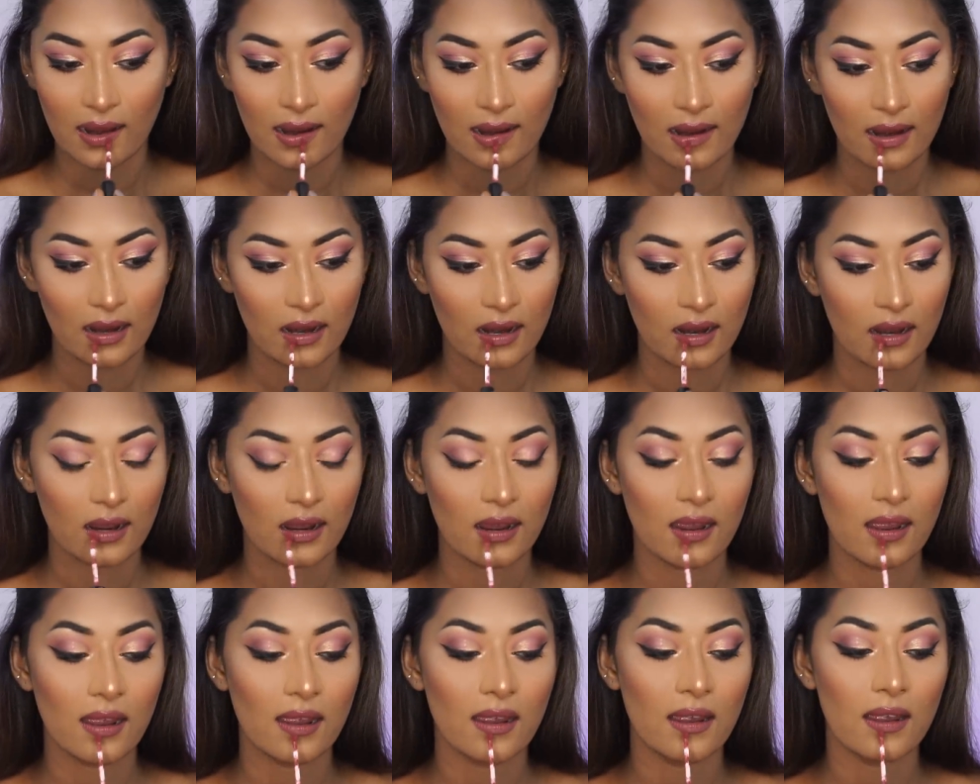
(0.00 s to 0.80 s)

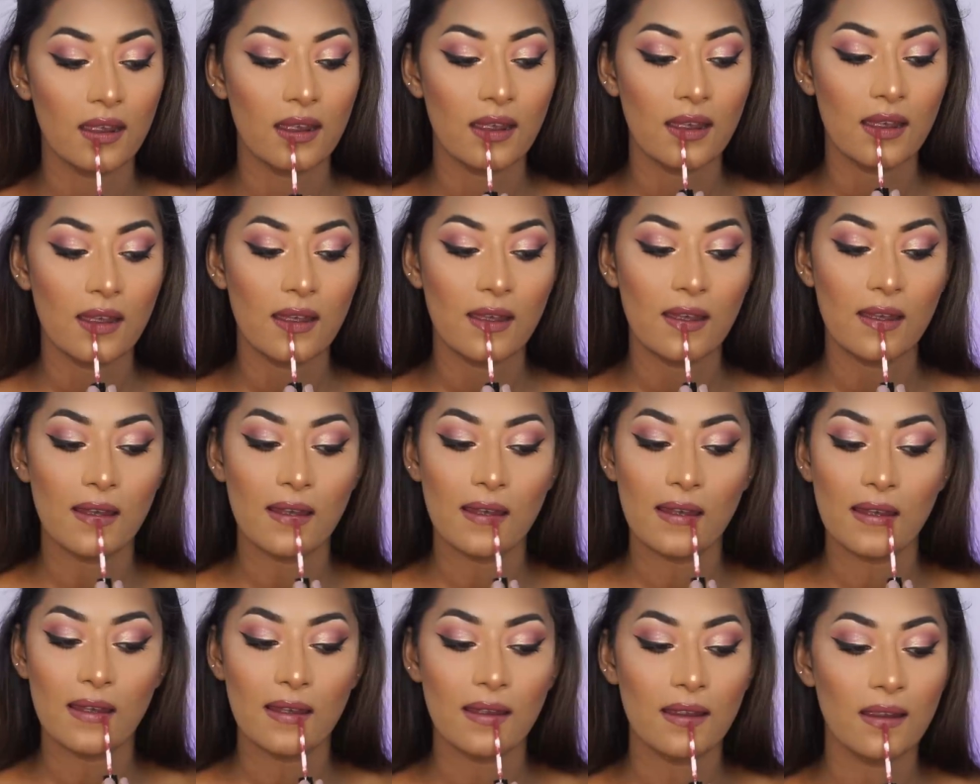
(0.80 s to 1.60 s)

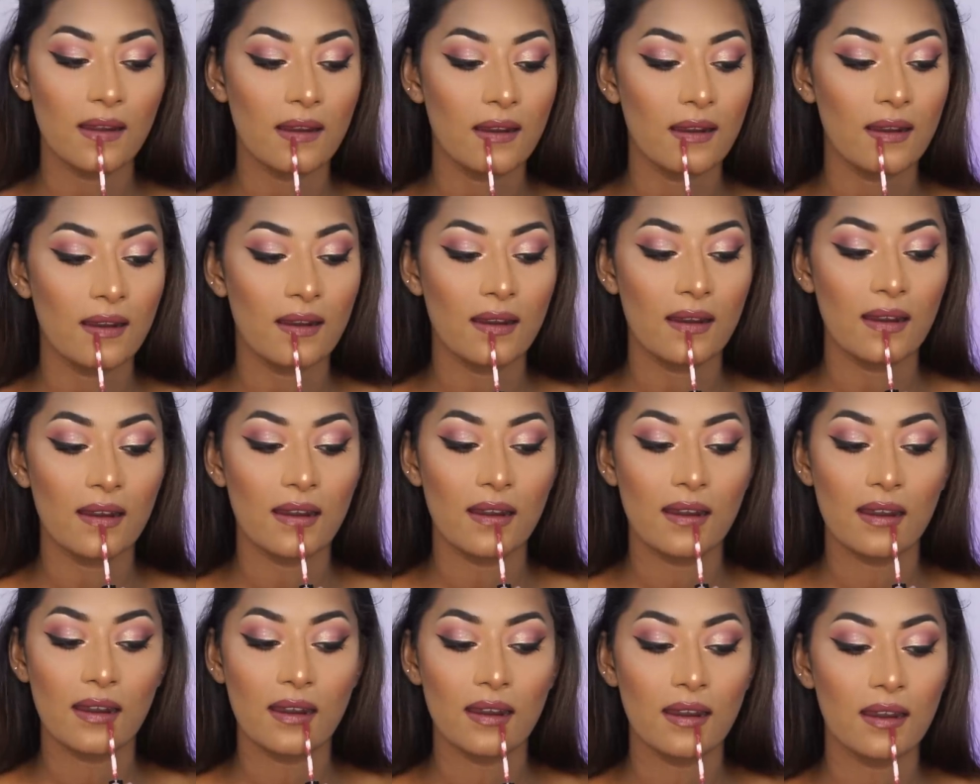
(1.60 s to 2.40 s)

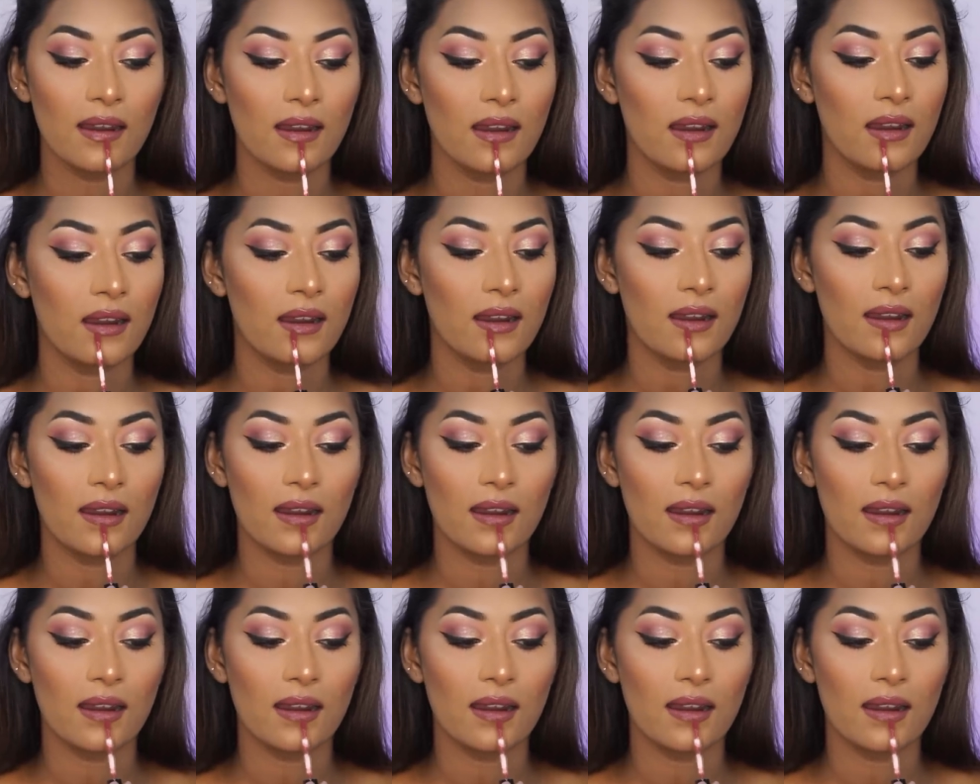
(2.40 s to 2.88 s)
[no speech]